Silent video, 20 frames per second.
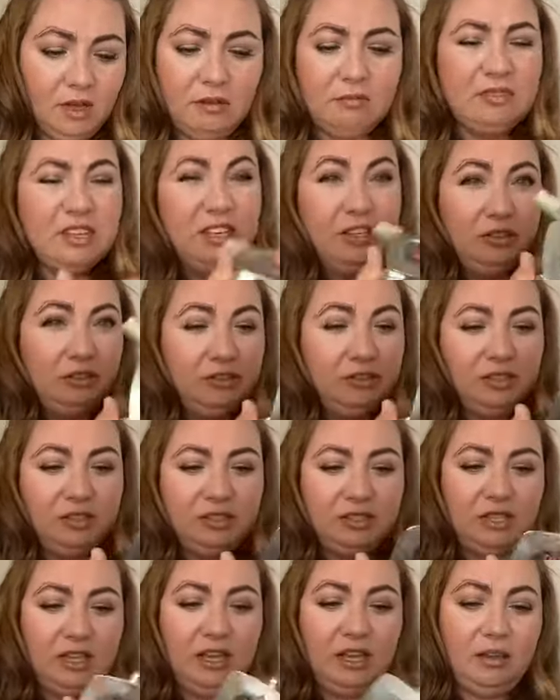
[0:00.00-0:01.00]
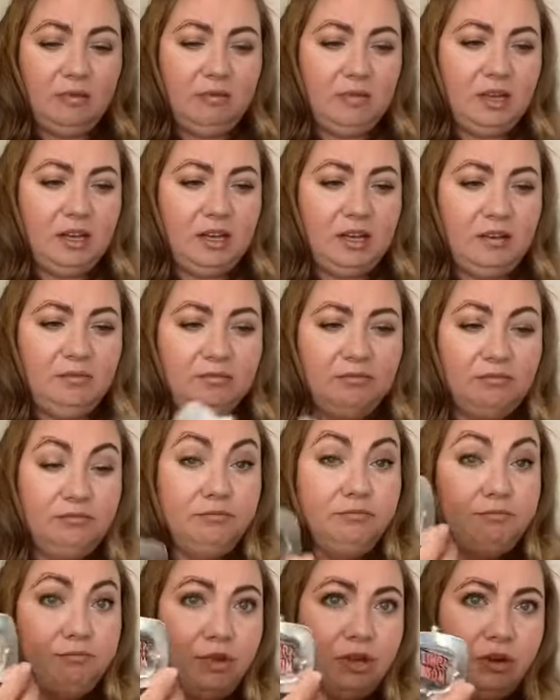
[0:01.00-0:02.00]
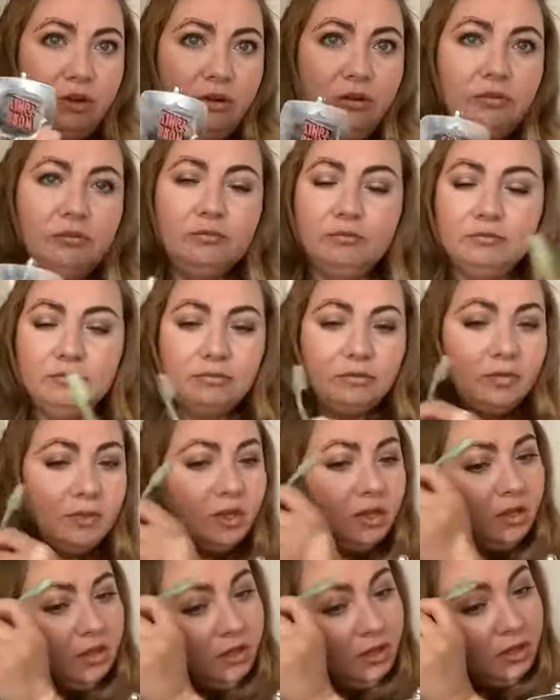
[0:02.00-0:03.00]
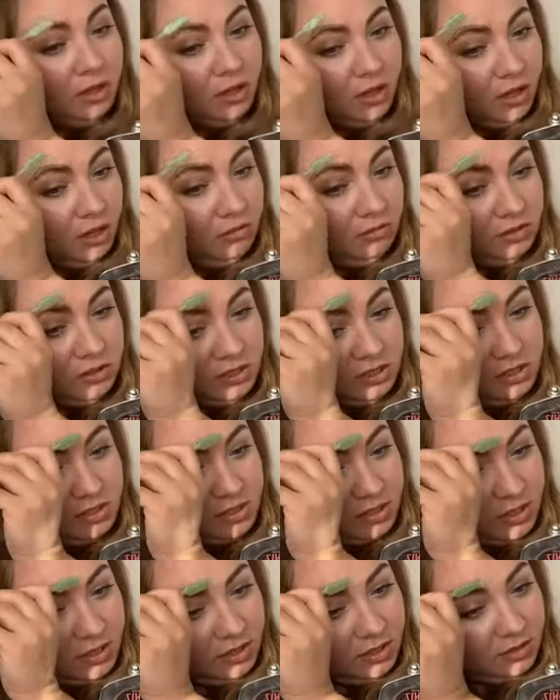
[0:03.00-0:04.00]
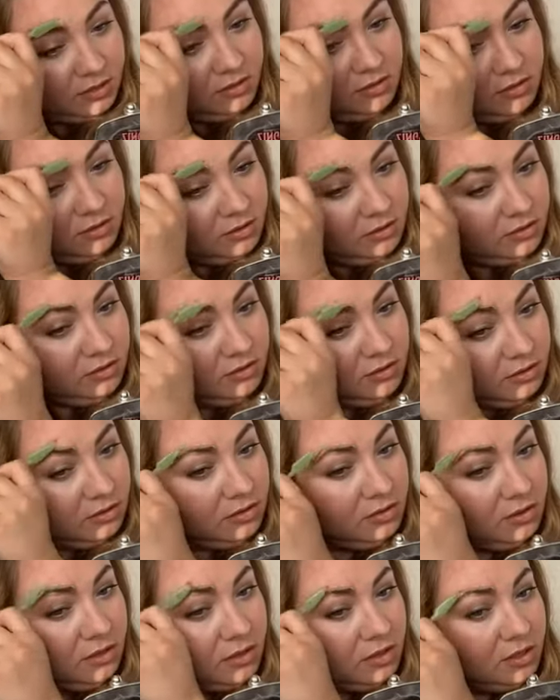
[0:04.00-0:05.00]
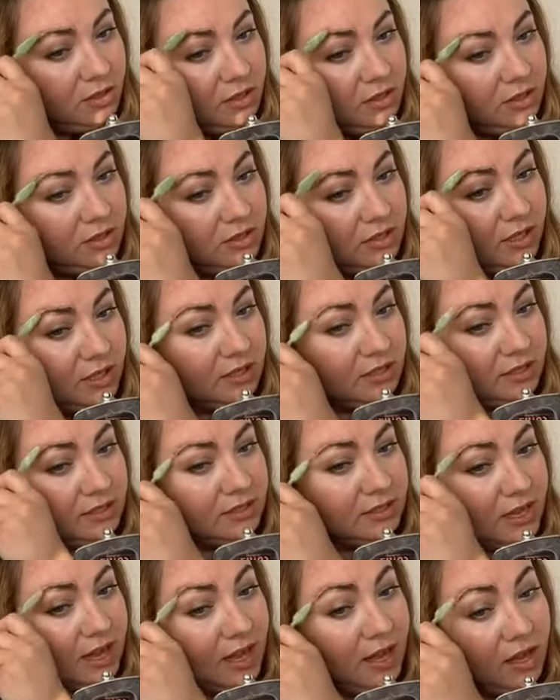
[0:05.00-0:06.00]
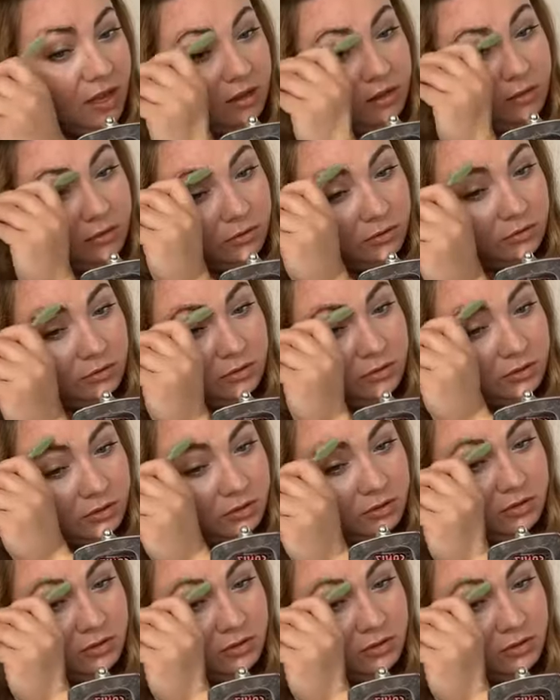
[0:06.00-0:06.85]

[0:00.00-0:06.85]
I'm gonna use the same mirror, and we're just gonna take this out.